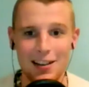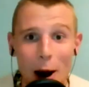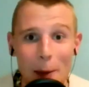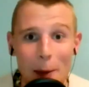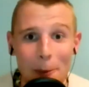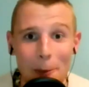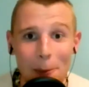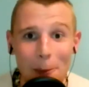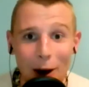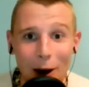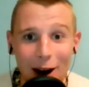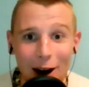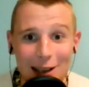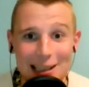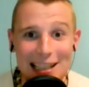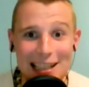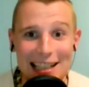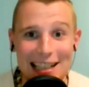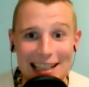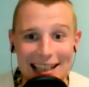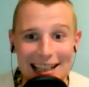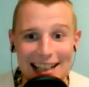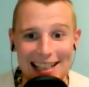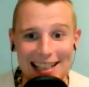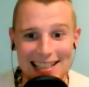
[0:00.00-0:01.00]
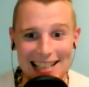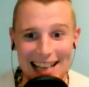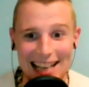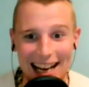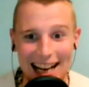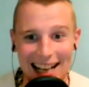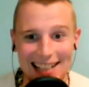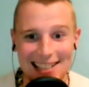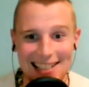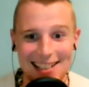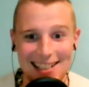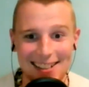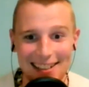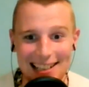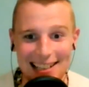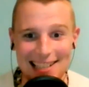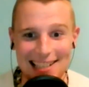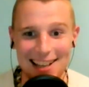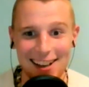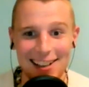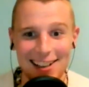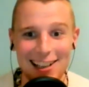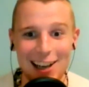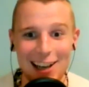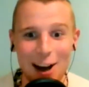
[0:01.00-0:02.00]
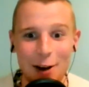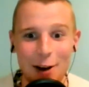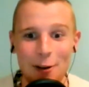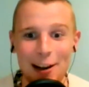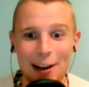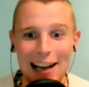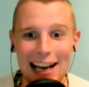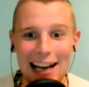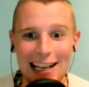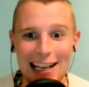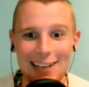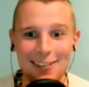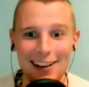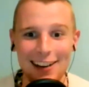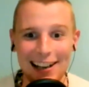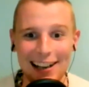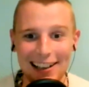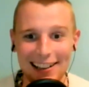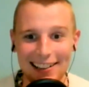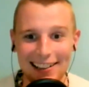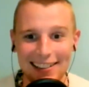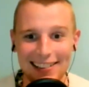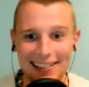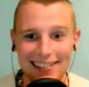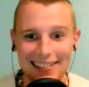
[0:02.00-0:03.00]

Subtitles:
Nobody is the answer. He's not going anywhere.